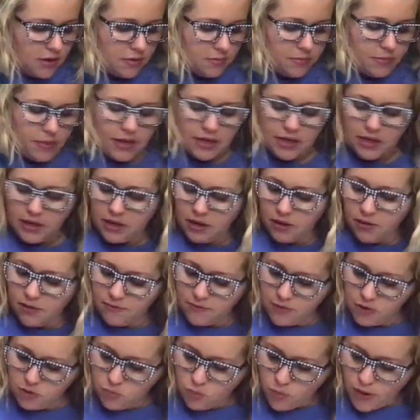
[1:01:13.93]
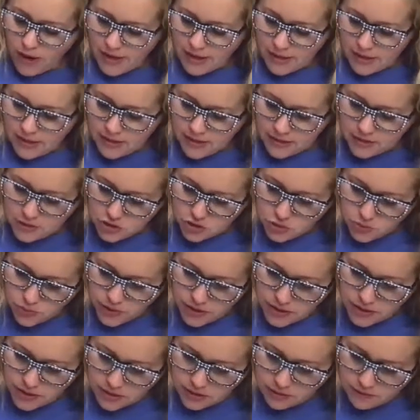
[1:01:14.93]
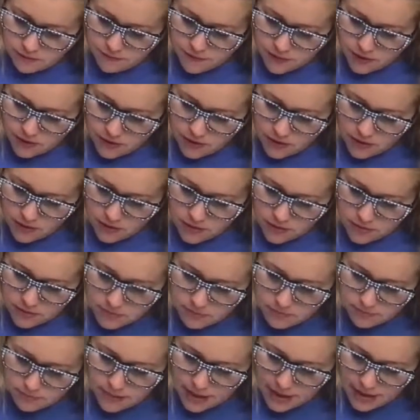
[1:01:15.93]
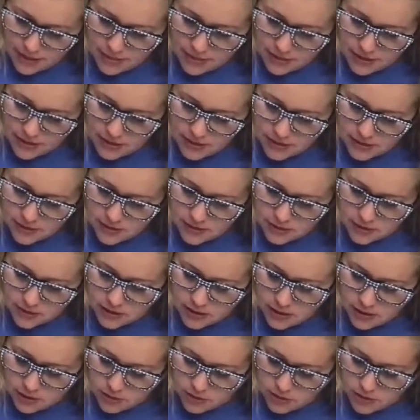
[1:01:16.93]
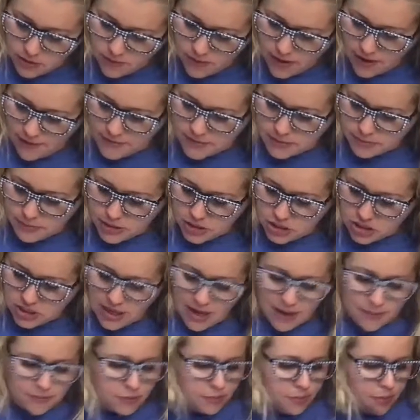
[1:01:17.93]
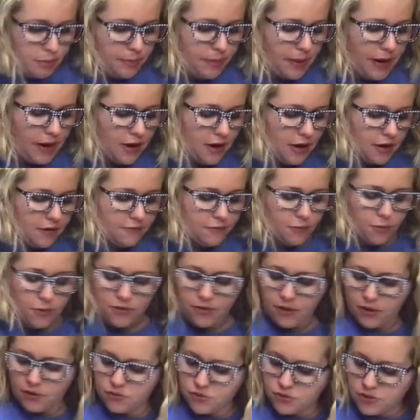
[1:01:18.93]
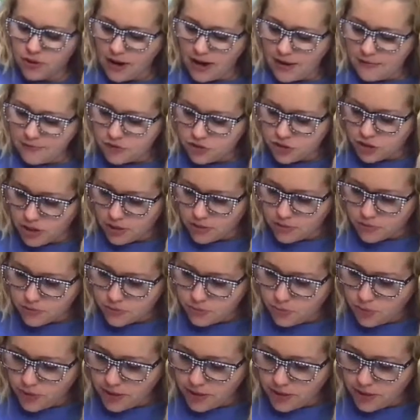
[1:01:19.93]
But you know, if you waited and joined in the fall, by then you know you don't have as much time to prepare for those craft shows.